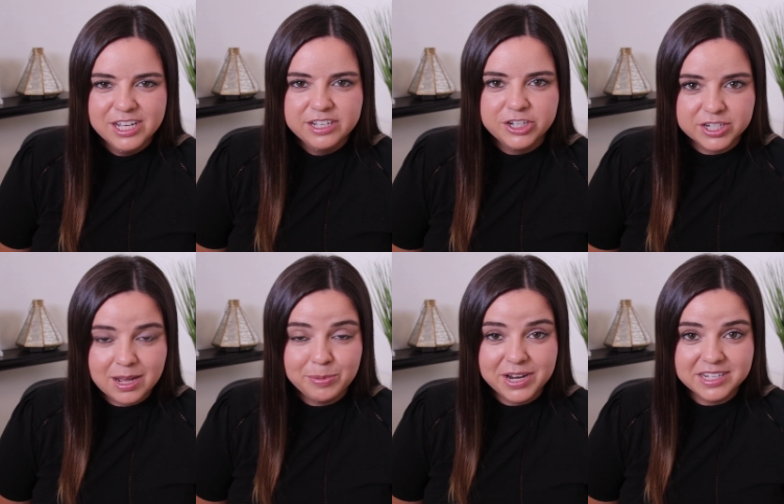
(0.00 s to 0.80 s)
Just a
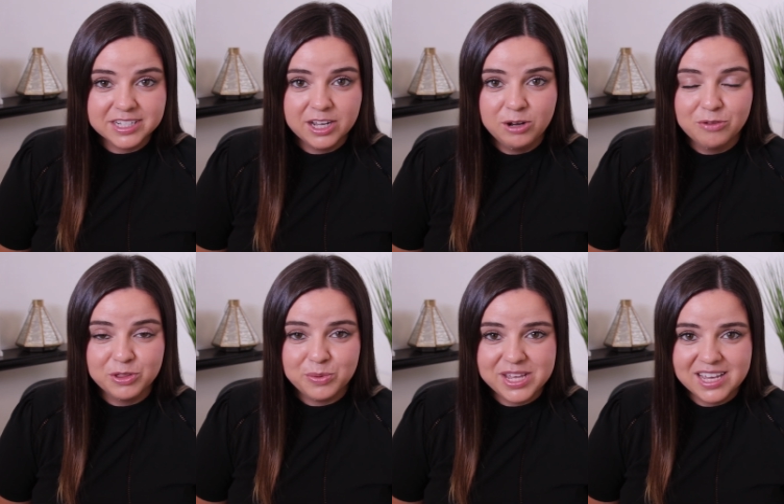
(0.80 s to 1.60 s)
couple days ago, over
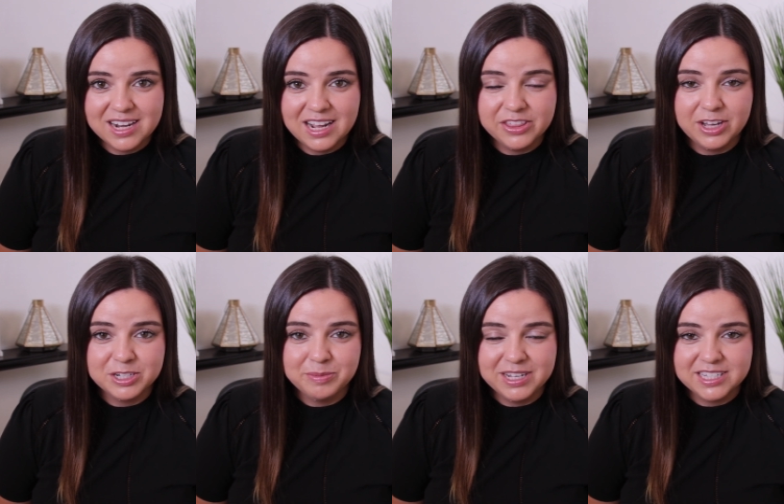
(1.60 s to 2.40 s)
the weekend, I
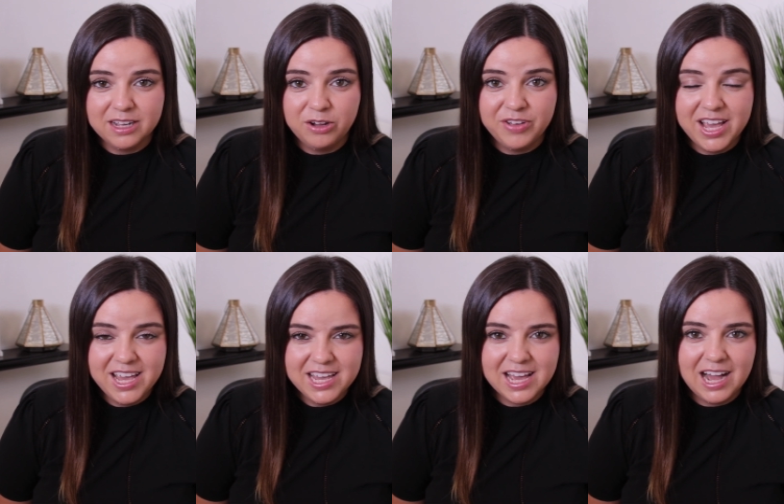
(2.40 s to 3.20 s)
thought to myself,
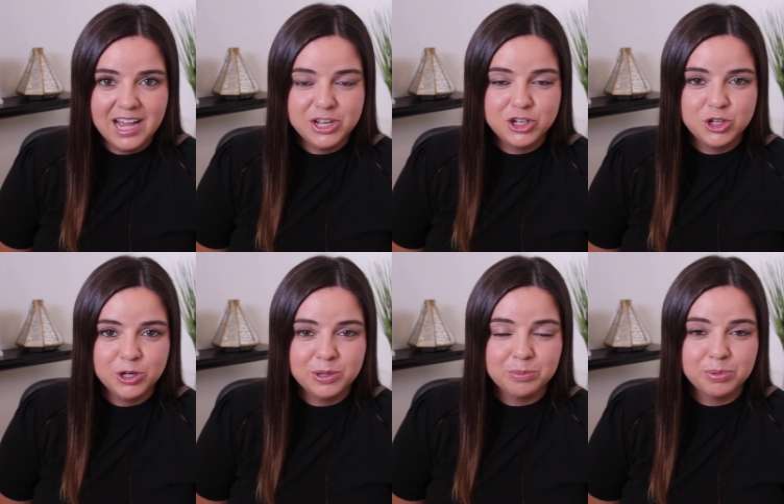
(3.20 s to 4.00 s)
hey, I should